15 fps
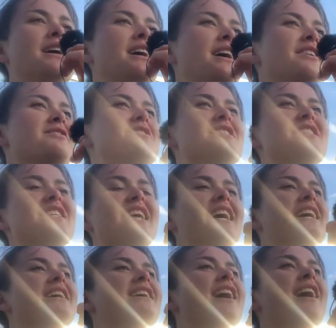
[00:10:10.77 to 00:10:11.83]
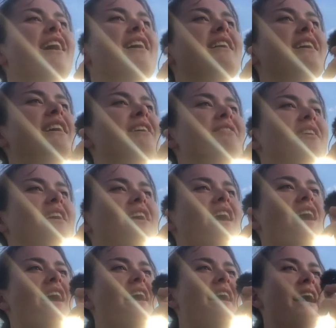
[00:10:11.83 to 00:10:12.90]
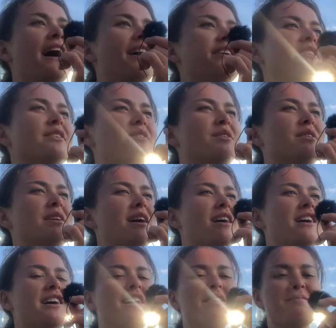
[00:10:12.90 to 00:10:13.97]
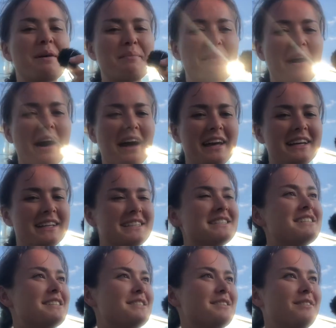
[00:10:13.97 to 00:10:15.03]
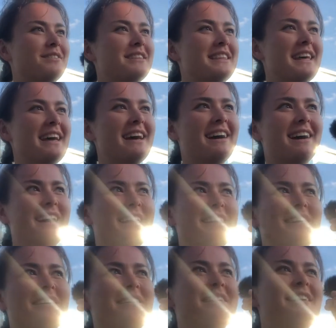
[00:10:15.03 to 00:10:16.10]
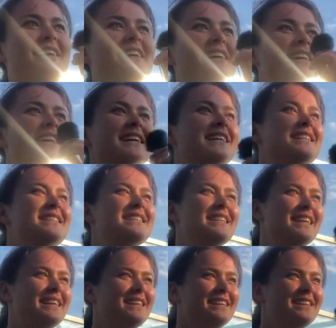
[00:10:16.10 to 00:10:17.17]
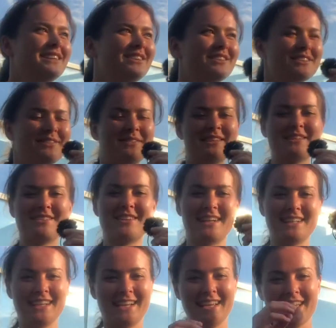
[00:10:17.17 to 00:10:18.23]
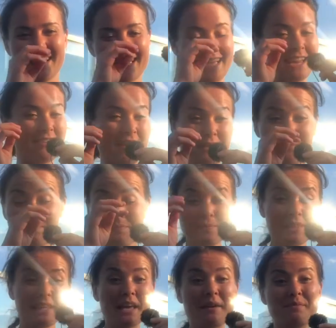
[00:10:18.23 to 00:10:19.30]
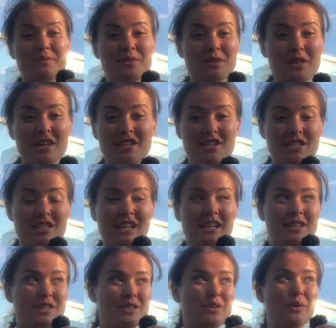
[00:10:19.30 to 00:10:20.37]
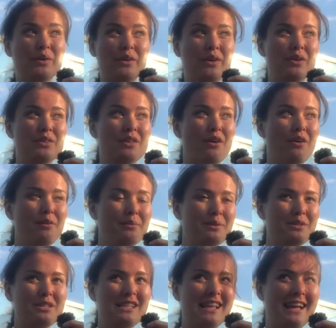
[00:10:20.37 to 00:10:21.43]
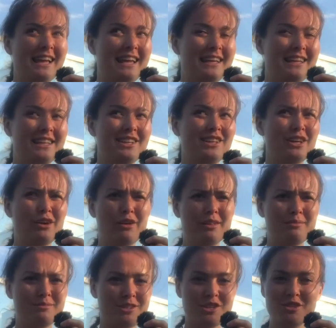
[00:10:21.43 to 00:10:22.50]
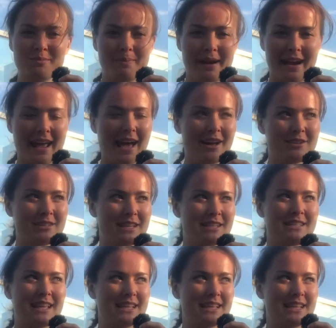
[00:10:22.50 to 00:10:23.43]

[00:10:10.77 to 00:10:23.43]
I'm just like kind of keeping an eye out on my bike. It's just over there. I know. It's like causing me distracting. Anyway, yeah, so they're just like so cute. They're almost like, you can call them gingerbread houses.